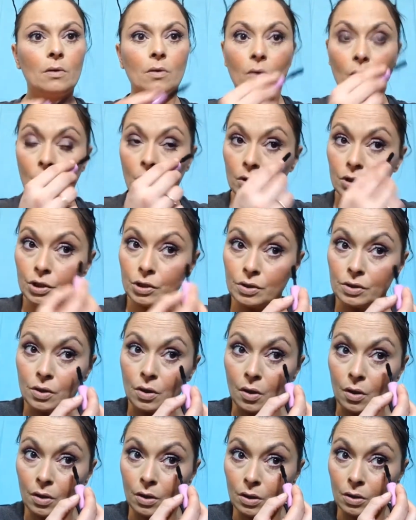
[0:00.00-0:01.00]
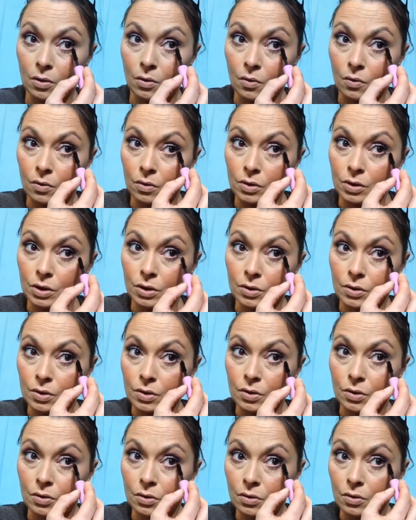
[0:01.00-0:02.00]
Gorgeous, darling,
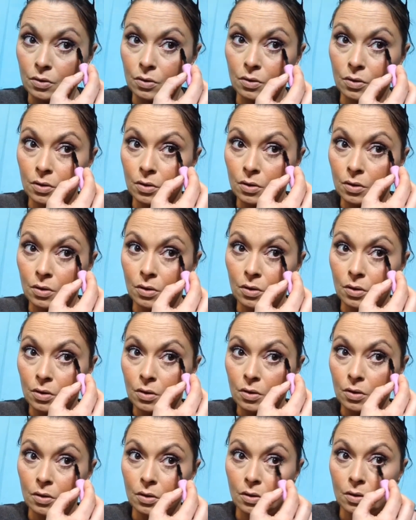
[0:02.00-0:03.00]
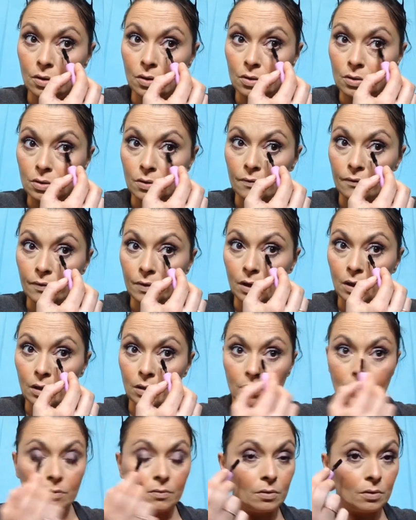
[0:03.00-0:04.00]
gorgeous. Except for
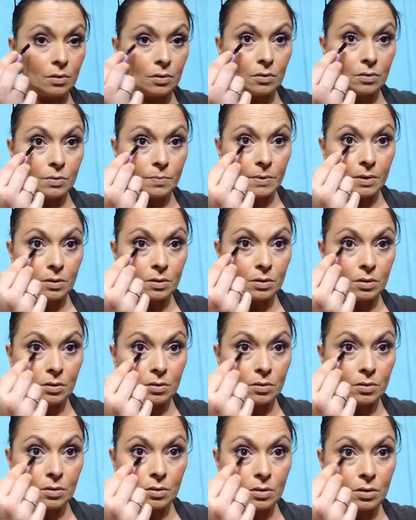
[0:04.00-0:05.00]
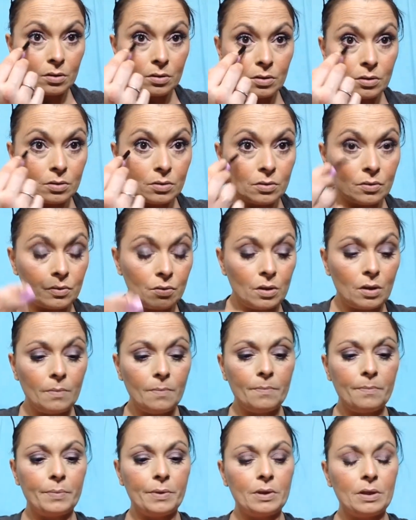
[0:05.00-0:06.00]
that little spot there that I just screwed
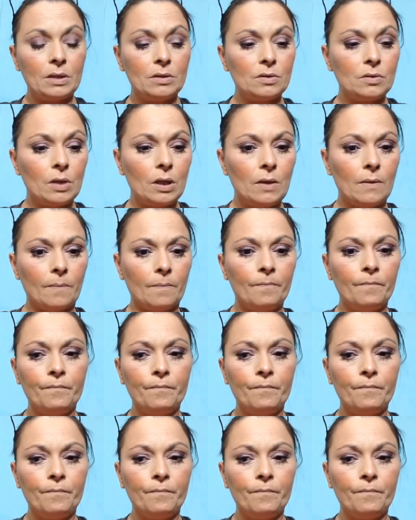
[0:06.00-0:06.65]
up, but that's okay.